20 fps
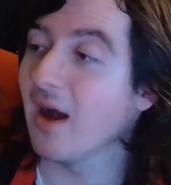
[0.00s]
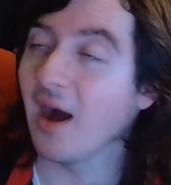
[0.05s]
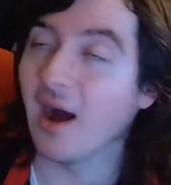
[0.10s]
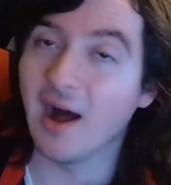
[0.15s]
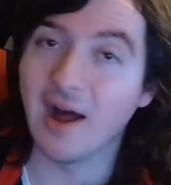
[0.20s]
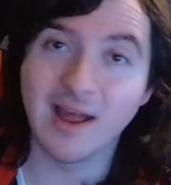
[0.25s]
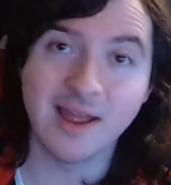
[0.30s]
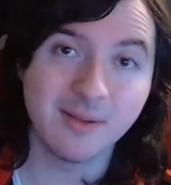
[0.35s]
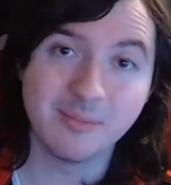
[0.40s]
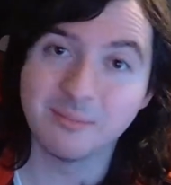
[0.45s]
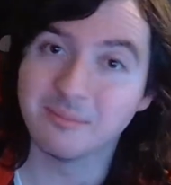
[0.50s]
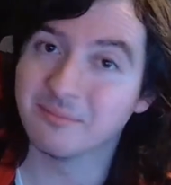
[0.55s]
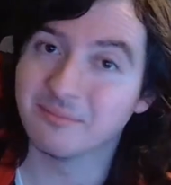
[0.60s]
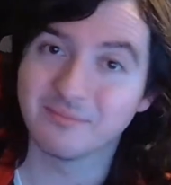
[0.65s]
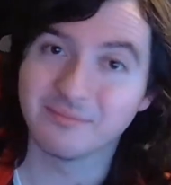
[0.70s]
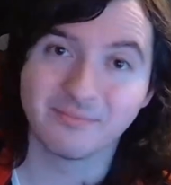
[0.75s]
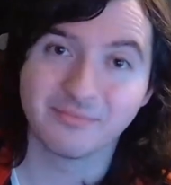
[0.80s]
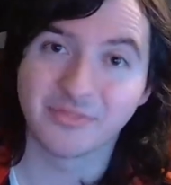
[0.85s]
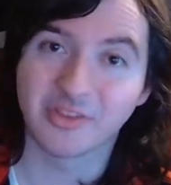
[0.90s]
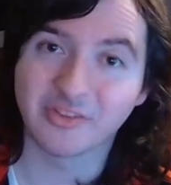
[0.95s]

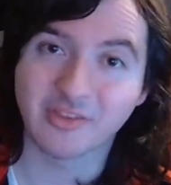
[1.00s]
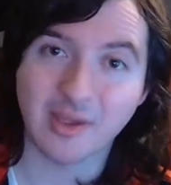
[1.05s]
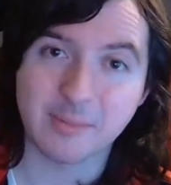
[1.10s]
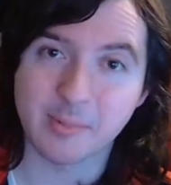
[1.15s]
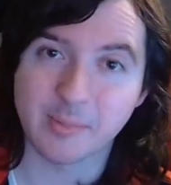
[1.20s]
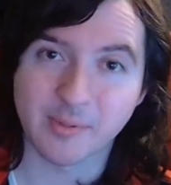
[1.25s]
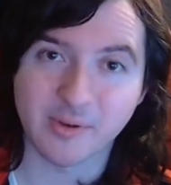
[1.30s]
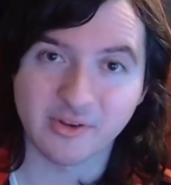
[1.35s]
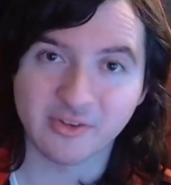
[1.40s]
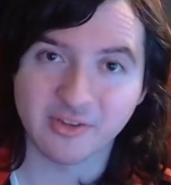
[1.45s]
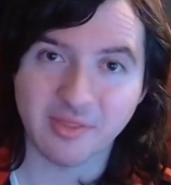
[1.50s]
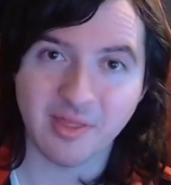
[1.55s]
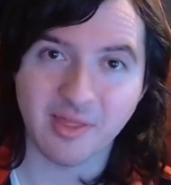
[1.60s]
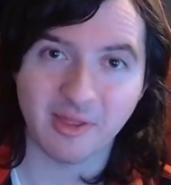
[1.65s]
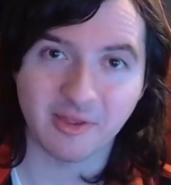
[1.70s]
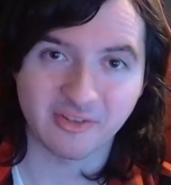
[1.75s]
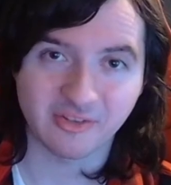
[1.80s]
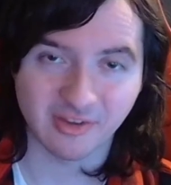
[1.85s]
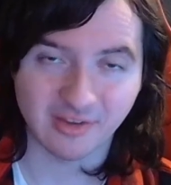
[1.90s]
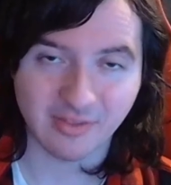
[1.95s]
I'm the type of person that
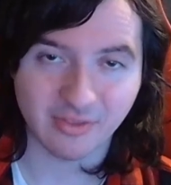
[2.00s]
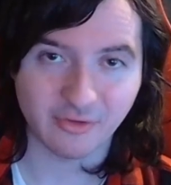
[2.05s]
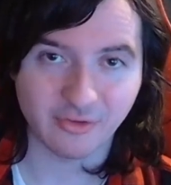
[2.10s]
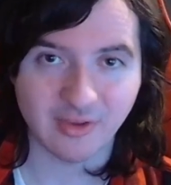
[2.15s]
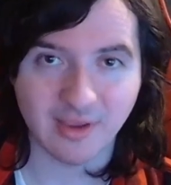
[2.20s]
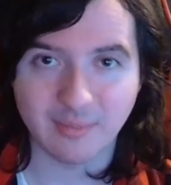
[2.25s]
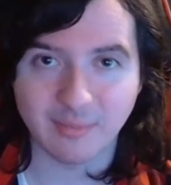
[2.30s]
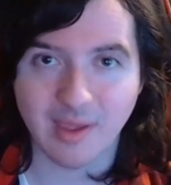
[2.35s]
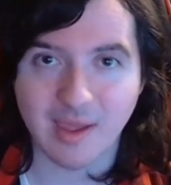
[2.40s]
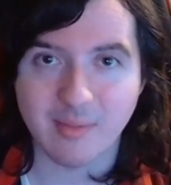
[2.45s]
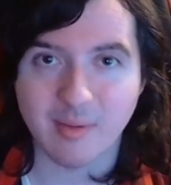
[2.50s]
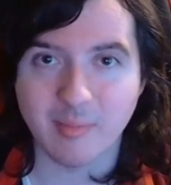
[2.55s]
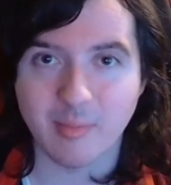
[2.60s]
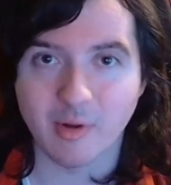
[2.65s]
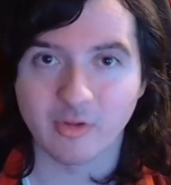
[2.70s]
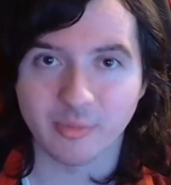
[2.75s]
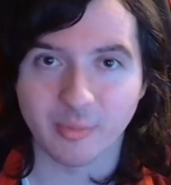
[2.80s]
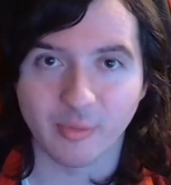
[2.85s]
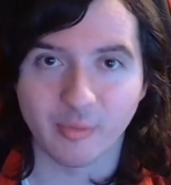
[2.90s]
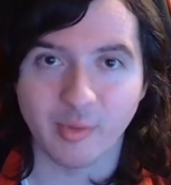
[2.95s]
likes to get the same game on
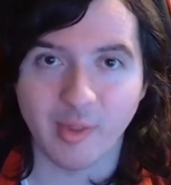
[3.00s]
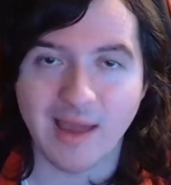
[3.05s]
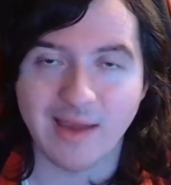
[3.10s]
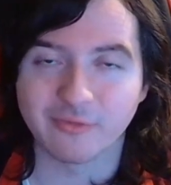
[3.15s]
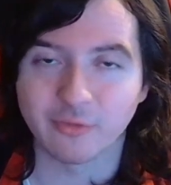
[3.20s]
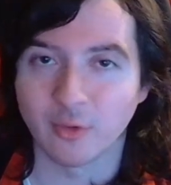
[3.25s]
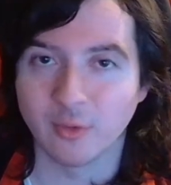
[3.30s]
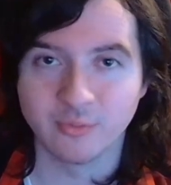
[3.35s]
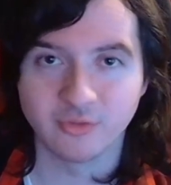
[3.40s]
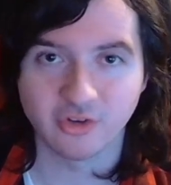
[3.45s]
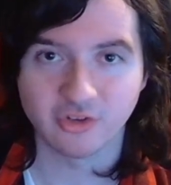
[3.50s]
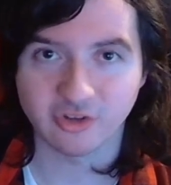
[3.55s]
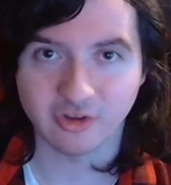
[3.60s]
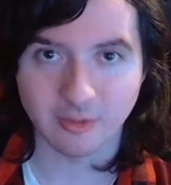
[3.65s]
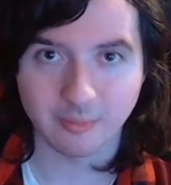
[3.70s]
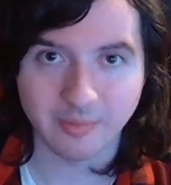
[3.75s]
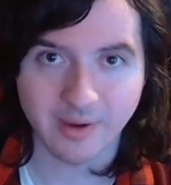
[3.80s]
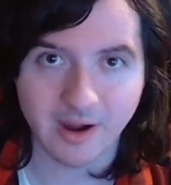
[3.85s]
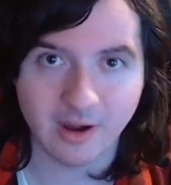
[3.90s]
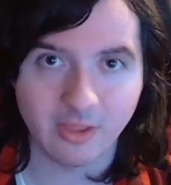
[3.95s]
multiple platforms just to
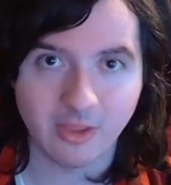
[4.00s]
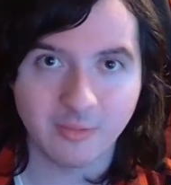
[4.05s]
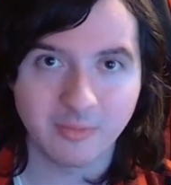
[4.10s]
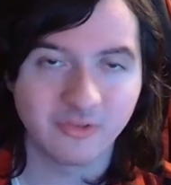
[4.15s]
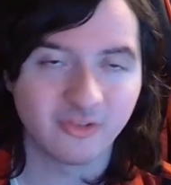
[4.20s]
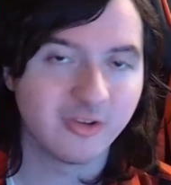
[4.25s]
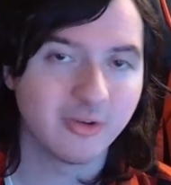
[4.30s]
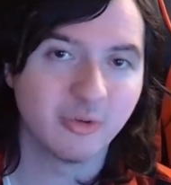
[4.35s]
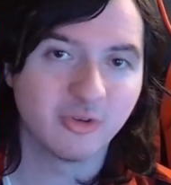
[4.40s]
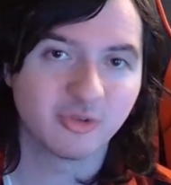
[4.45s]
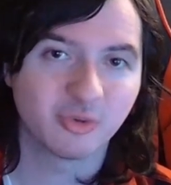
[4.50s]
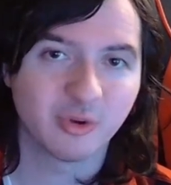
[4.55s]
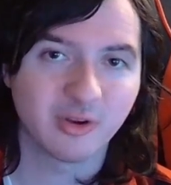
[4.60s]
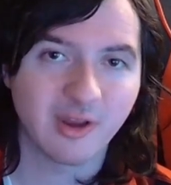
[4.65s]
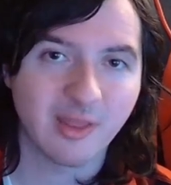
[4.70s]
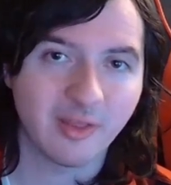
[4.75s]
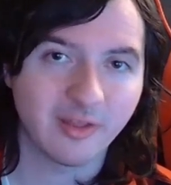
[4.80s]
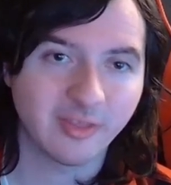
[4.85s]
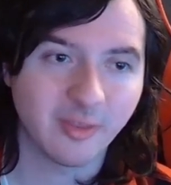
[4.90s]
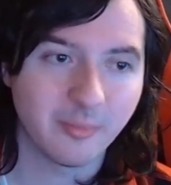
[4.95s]
compare them and see which one
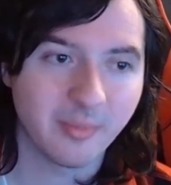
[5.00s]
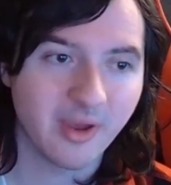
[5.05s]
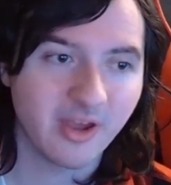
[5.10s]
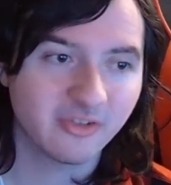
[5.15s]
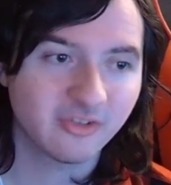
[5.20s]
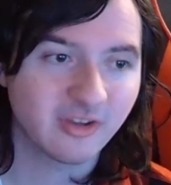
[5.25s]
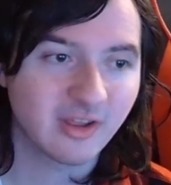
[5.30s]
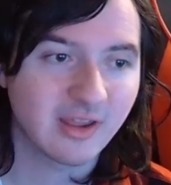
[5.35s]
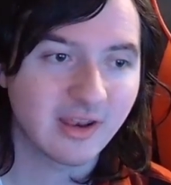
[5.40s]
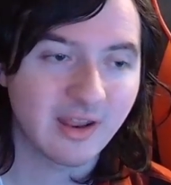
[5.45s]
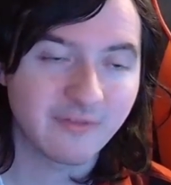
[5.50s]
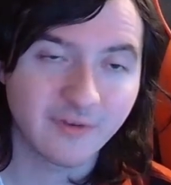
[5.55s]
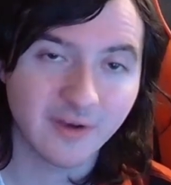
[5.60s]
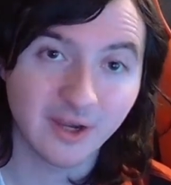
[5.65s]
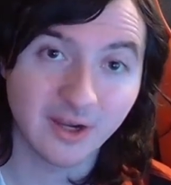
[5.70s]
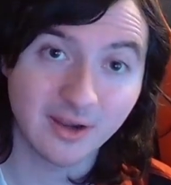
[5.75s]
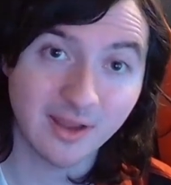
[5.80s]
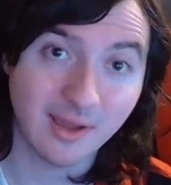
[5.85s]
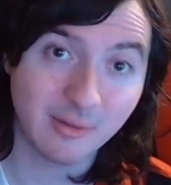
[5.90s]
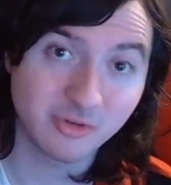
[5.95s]
I like the best, and I
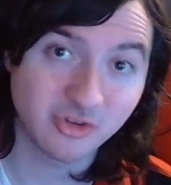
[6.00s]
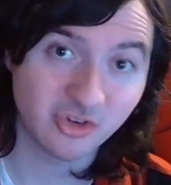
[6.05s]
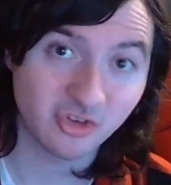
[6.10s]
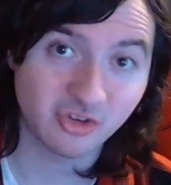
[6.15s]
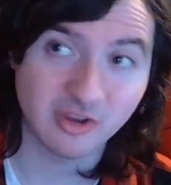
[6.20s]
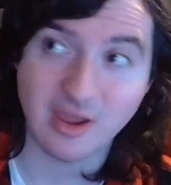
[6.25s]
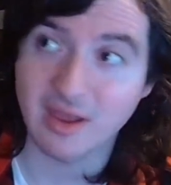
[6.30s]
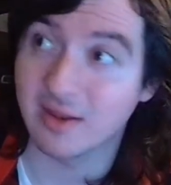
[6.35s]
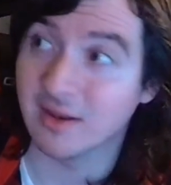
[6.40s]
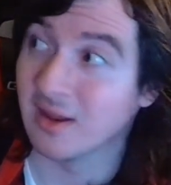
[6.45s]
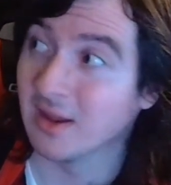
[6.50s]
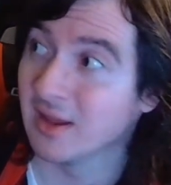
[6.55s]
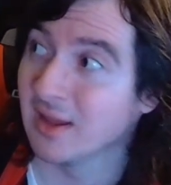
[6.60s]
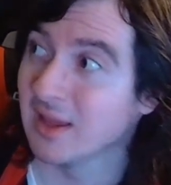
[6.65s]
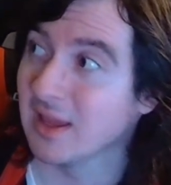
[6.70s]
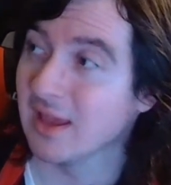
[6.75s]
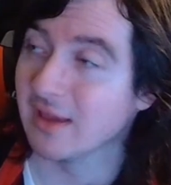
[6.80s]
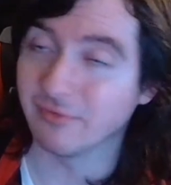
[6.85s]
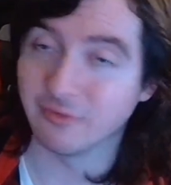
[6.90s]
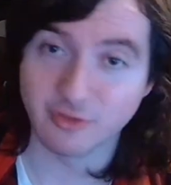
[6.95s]
figured I would just get
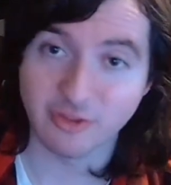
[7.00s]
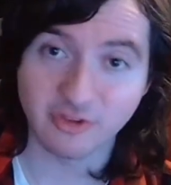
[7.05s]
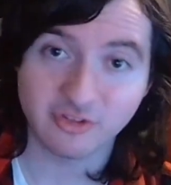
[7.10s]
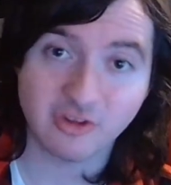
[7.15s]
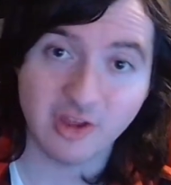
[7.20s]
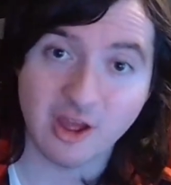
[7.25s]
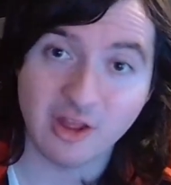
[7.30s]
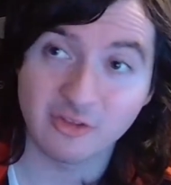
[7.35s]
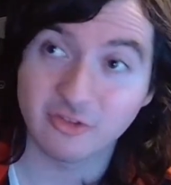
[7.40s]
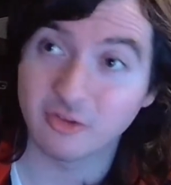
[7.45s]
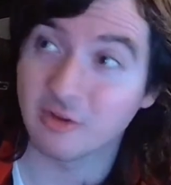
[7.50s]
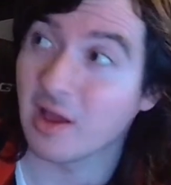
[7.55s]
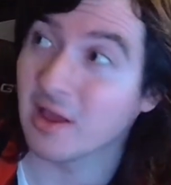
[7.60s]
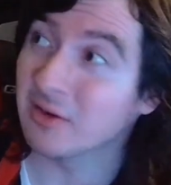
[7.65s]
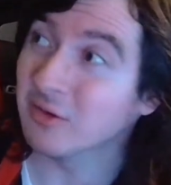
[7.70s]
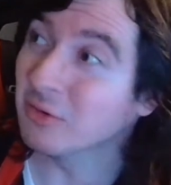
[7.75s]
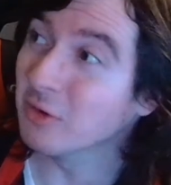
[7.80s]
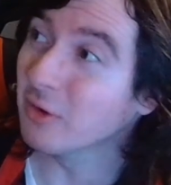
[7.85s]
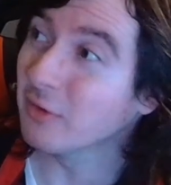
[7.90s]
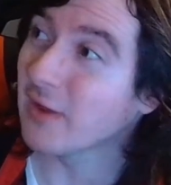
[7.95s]
it for this console. I
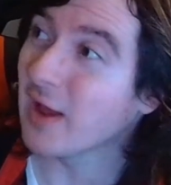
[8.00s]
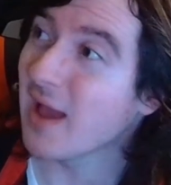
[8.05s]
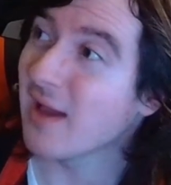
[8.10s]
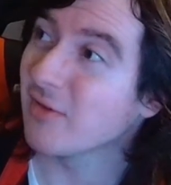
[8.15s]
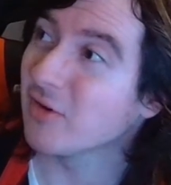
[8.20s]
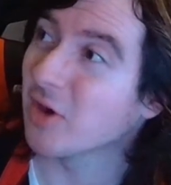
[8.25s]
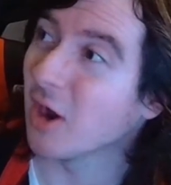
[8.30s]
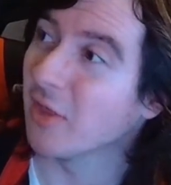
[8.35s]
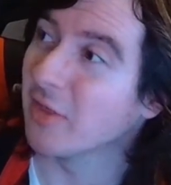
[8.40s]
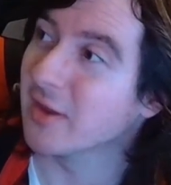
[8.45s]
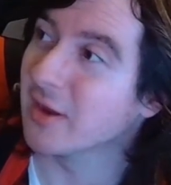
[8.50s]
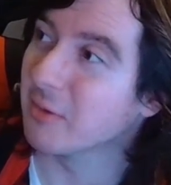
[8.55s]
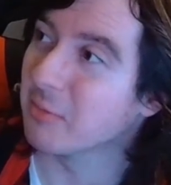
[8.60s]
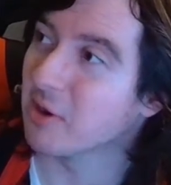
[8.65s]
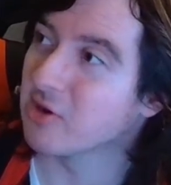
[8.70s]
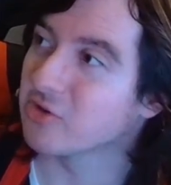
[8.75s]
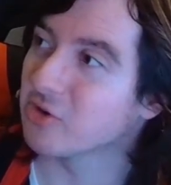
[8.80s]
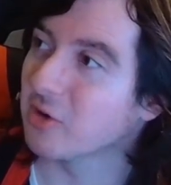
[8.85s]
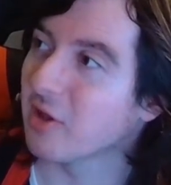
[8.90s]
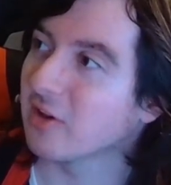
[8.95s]
don't know if I have it on the
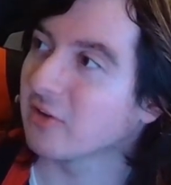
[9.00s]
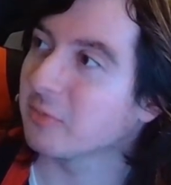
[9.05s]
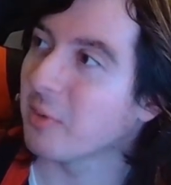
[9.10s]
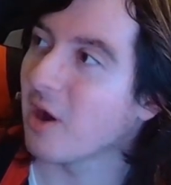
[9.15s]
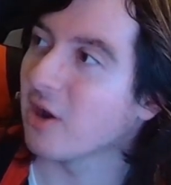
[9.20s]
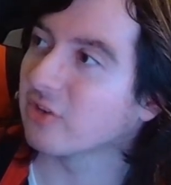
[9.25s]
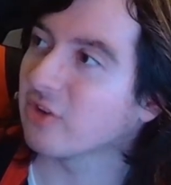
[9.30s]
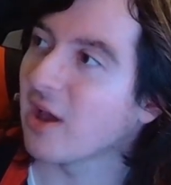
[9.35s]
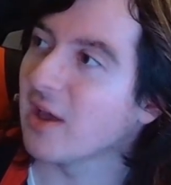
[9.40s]
original Xbox.